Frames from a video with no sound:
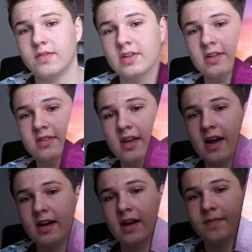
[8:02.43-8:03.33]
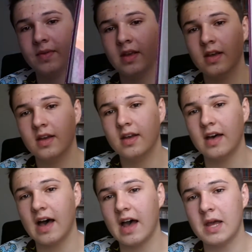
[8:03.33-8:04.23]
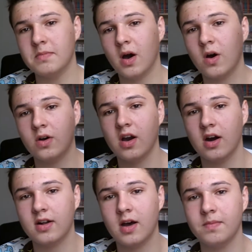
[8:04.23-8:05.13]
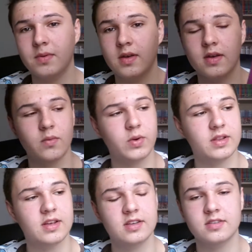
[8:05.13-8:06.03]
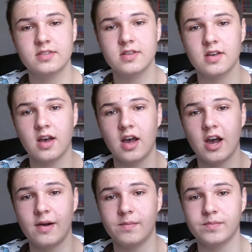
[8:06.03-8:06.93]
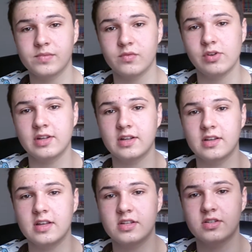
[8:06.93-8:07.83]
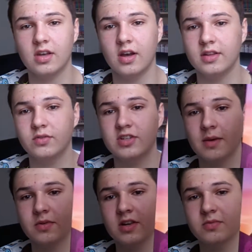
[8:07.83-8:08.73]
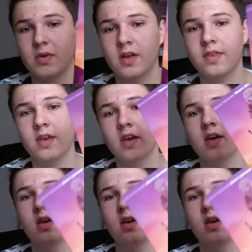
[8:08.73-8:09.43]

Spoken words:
Vinland Saga. I'm all caught up with this, reading each new chapter each month.